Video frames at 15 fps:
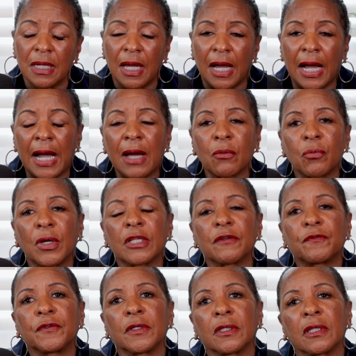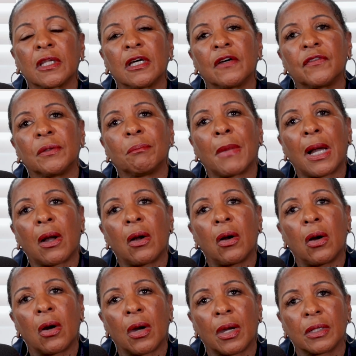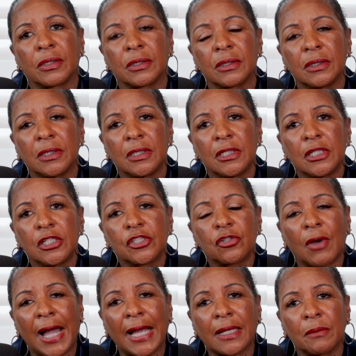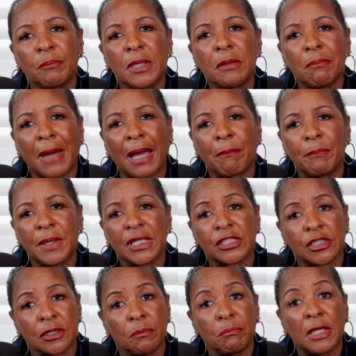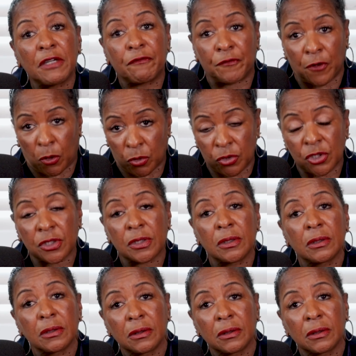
I'd rather feel love in my heart so I can be my best to me first.